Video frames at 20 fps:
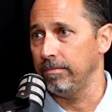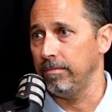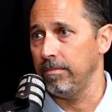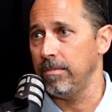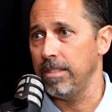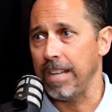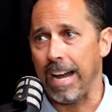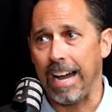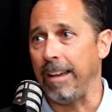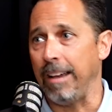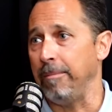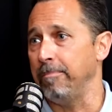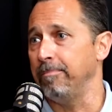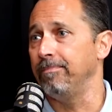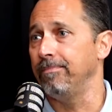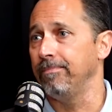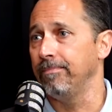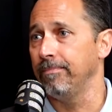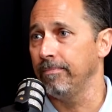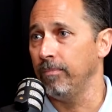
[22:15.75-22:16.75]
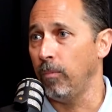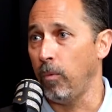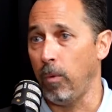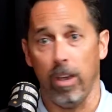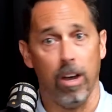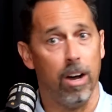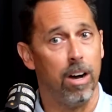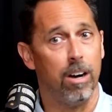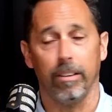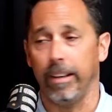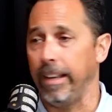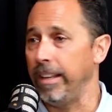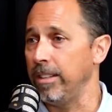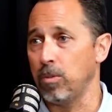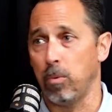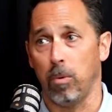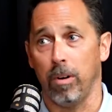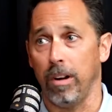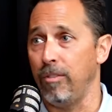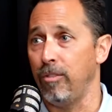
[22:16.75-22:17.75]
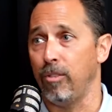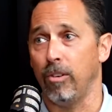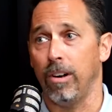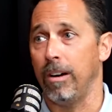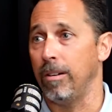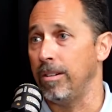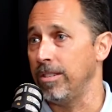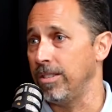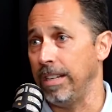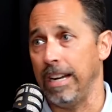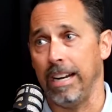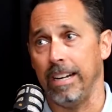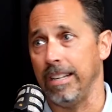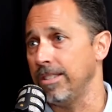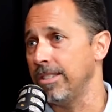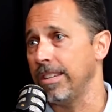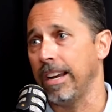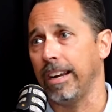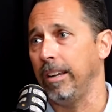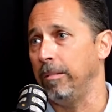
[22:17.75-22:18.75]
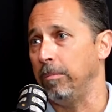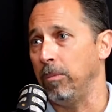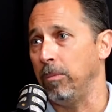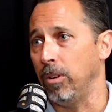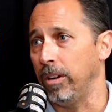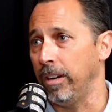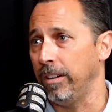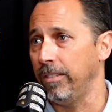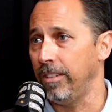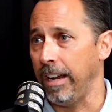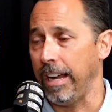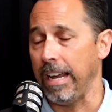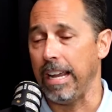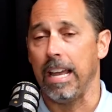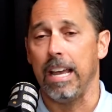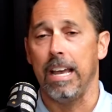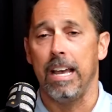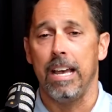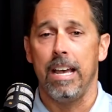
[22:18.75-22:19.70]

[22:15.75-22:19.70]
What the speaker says: Time. We all get 24 hours and not a second more, right?